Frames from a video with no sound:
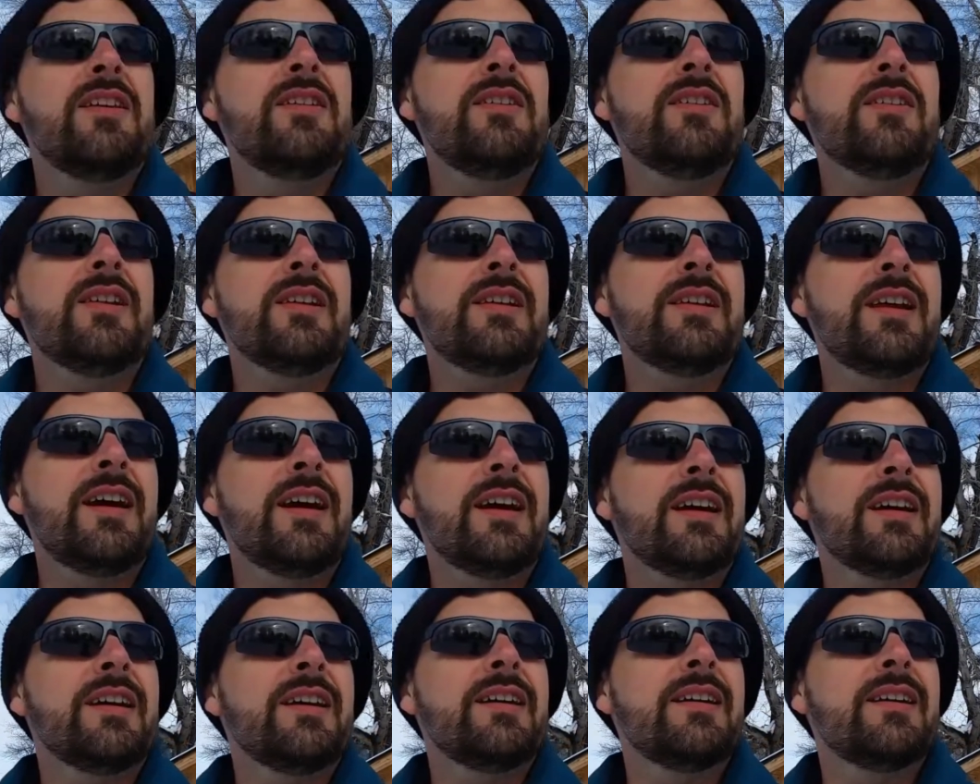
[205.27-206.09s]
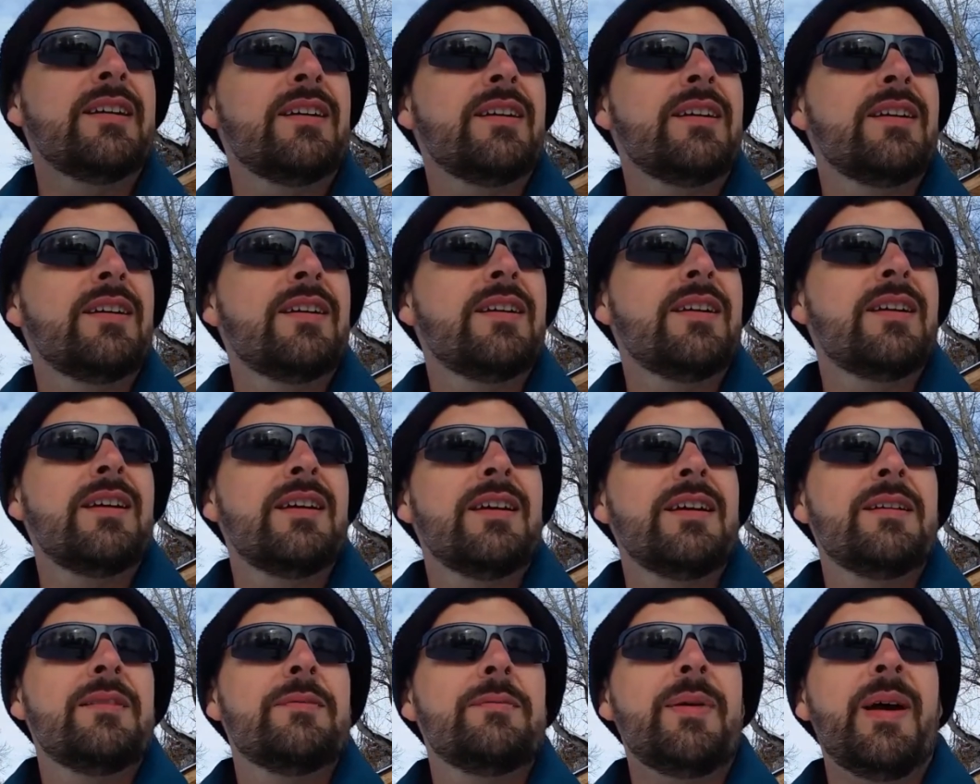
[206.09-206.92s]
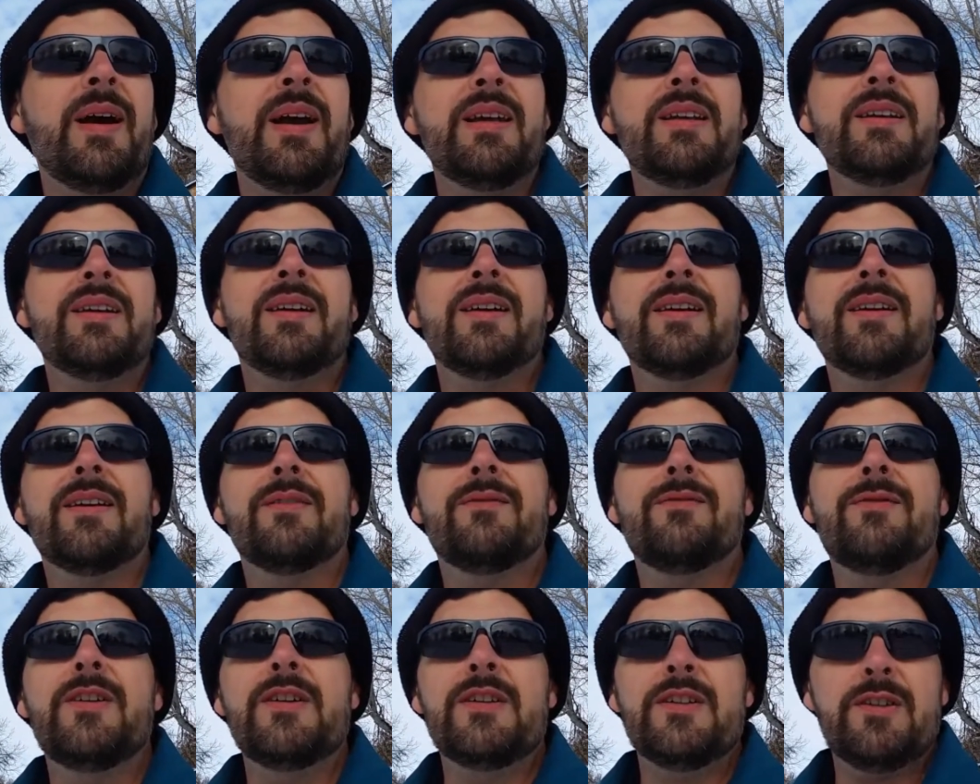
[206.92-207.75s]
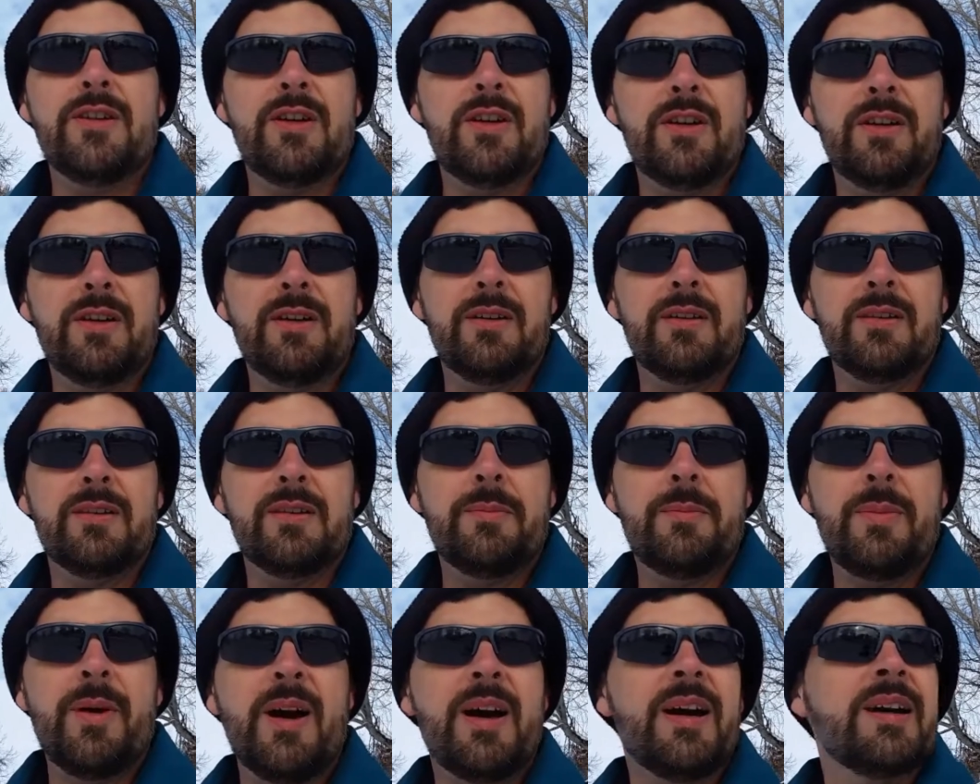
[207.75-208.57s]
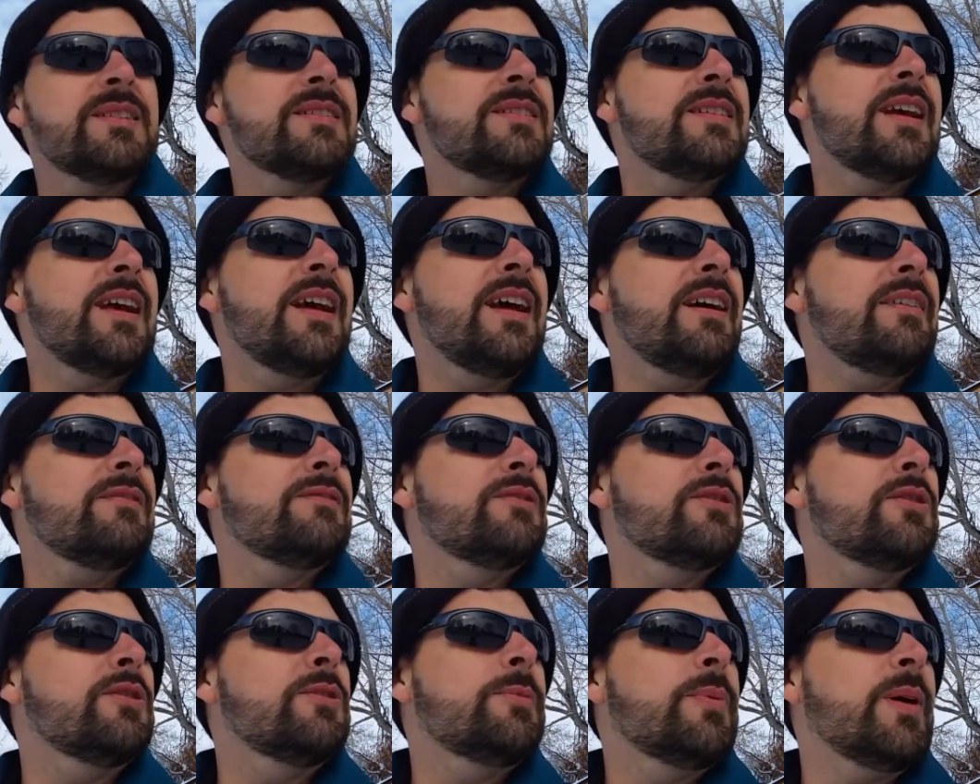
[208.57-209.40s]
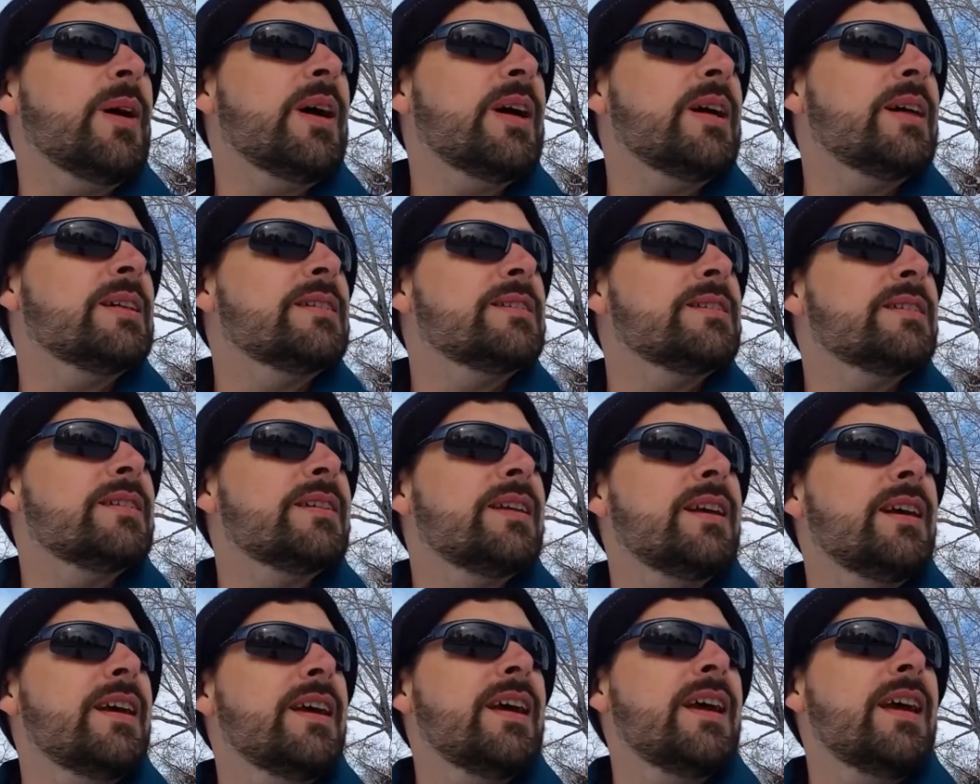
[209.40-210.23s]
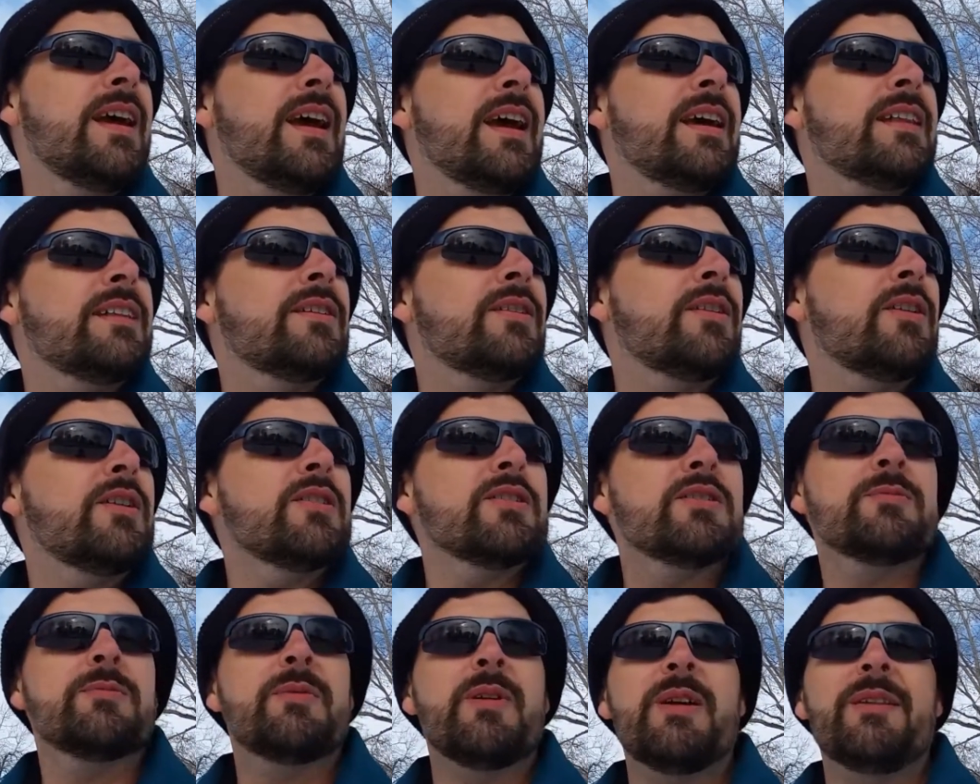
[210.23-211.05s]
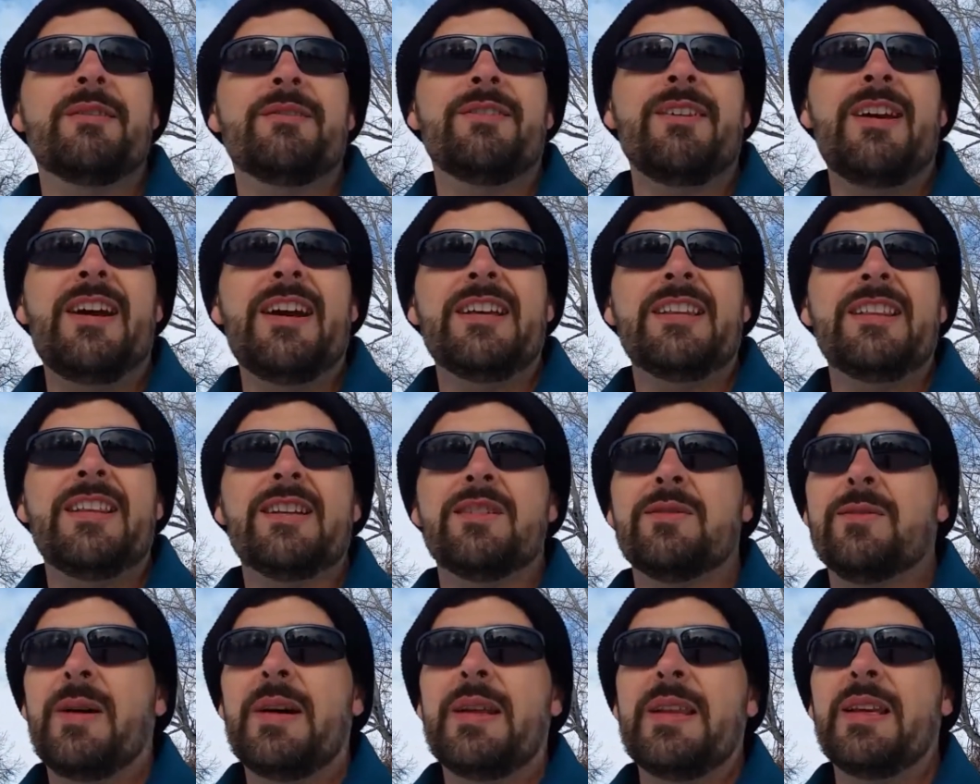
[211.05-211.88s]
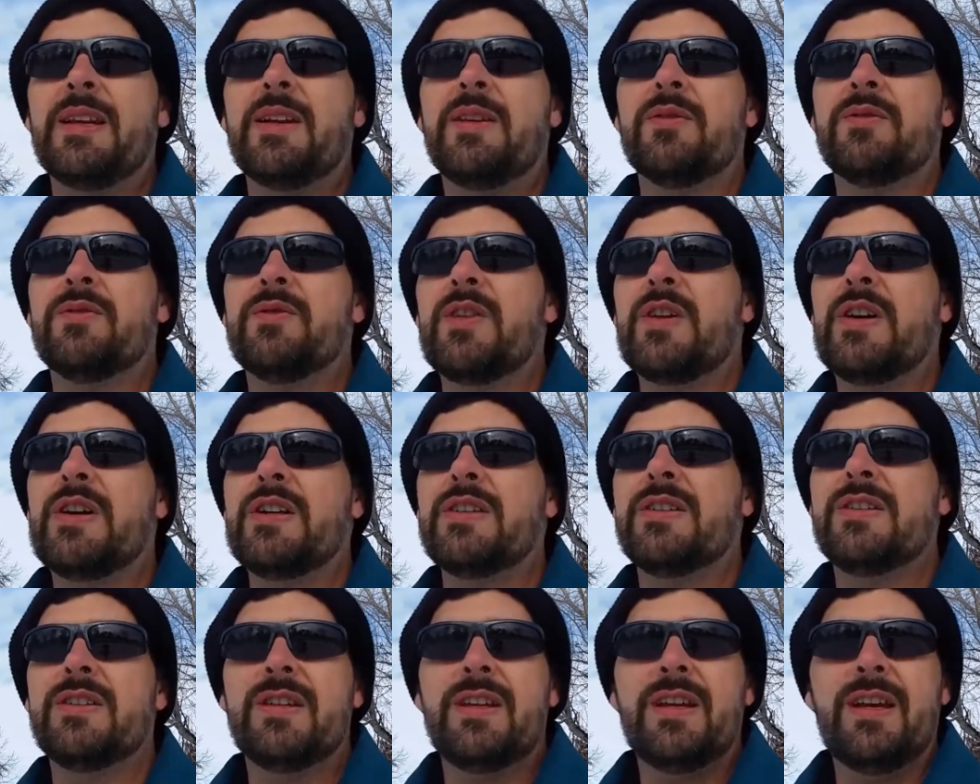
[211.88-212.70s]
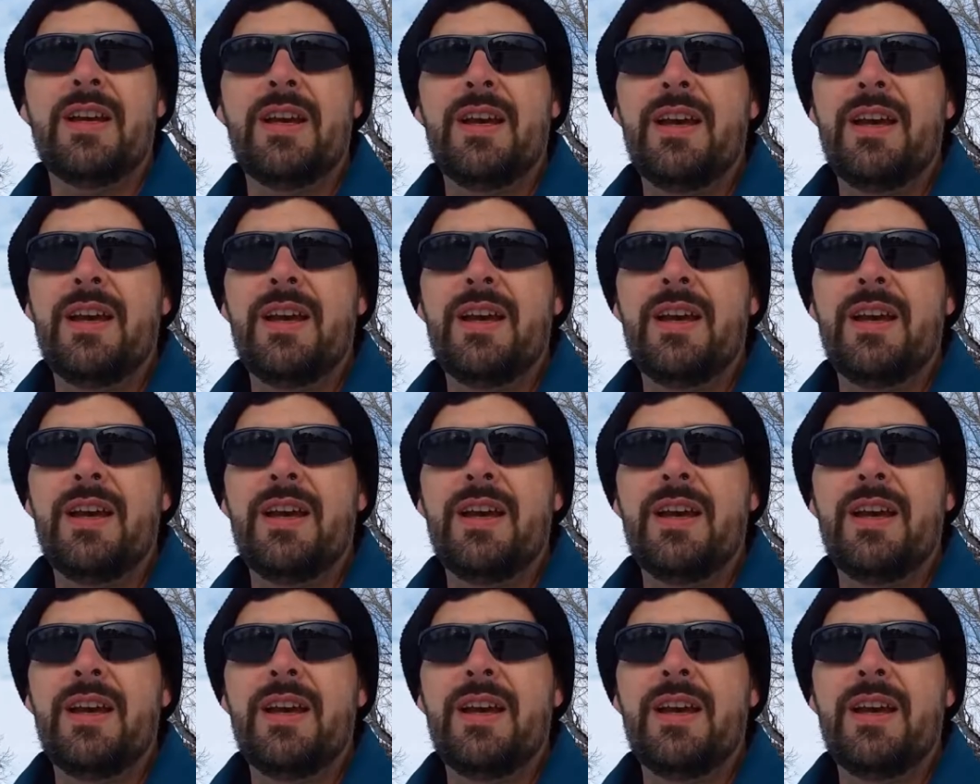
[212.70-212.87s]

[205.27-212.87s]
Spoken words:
You can pay to fish the ponds. They have 2 ponds and they're all spring fed. That's why they don't freeze.